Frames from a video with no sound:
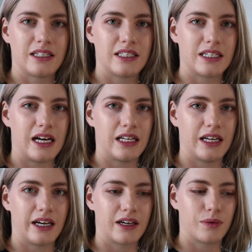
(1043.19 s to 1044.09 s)
It's not
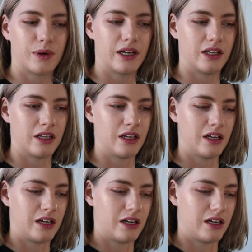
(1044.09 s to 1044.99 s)
like, well,
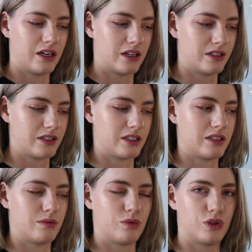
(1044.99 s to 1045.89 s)
I
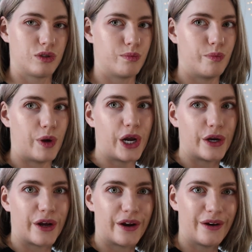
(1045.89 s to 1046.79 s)
just made
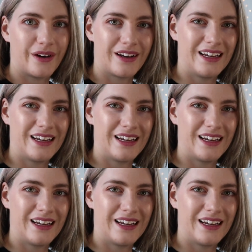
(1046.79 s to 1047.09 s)
it.